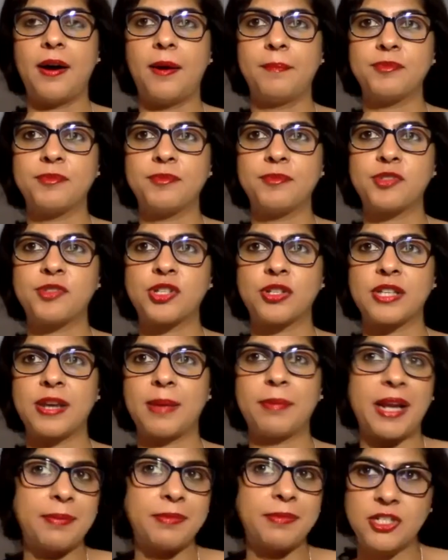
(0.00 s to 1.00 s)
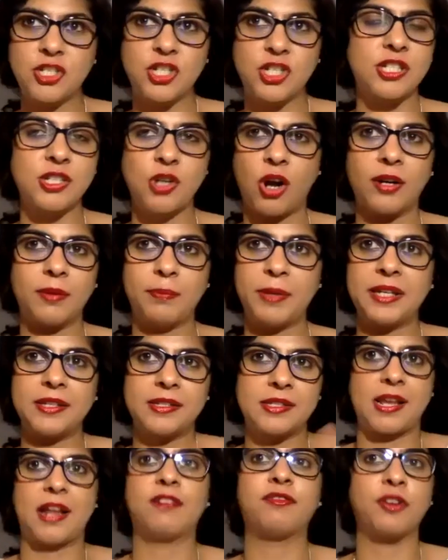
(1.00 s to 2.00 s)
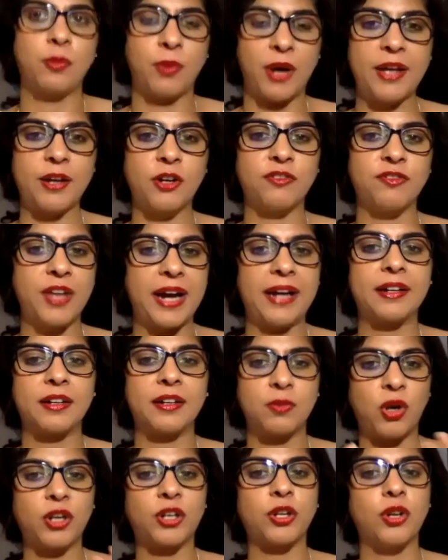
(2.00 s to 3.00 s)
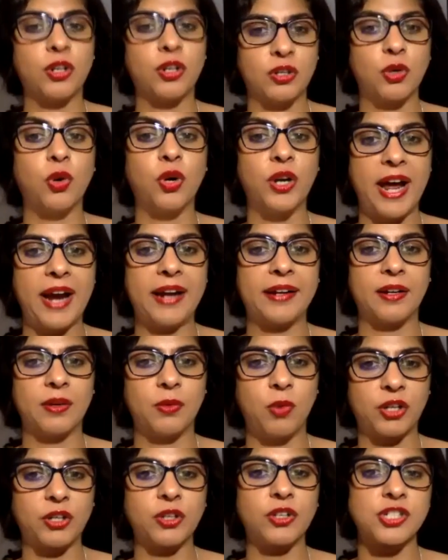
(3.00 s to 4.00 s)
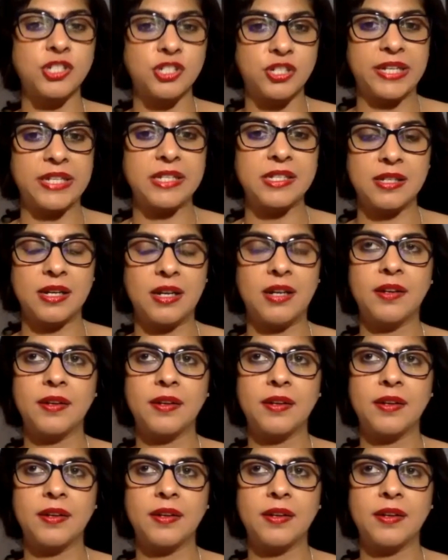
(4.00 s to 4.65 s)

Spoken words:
So sometimes it's just not being self-aware of that and what you're good at and what your strengths are.